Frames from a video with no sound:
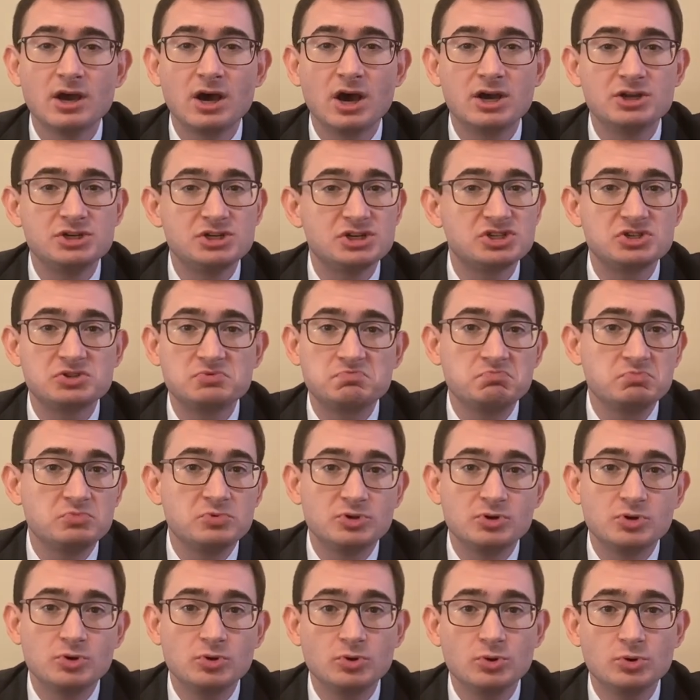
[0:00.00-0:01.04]
Just
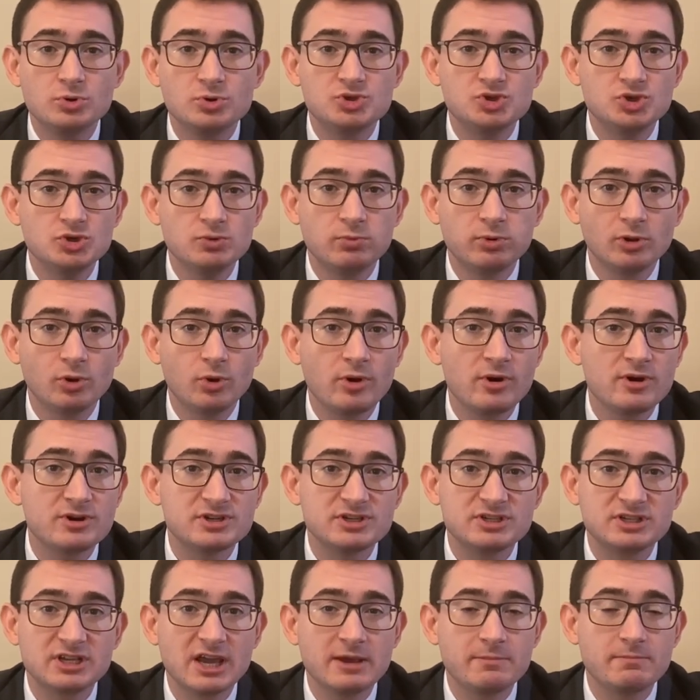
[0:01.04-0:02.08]
Google Super Lawyers
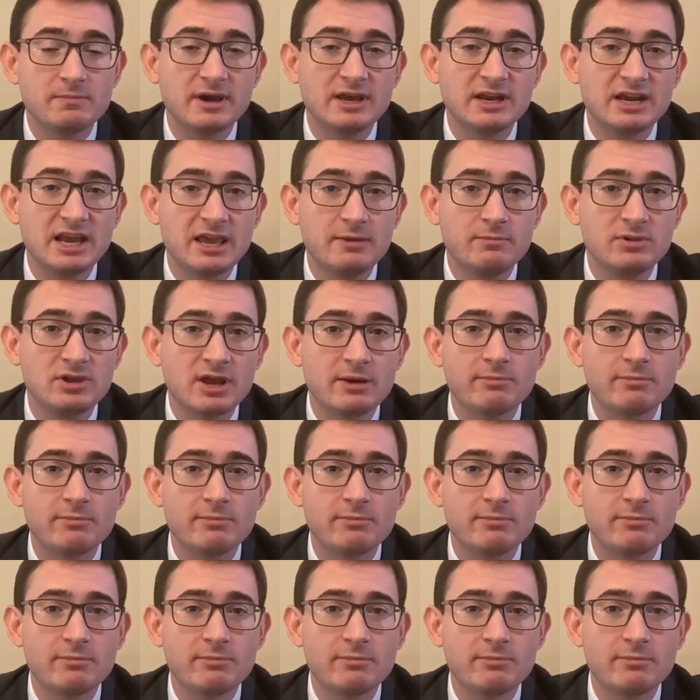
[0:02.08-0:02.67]
and type my name in.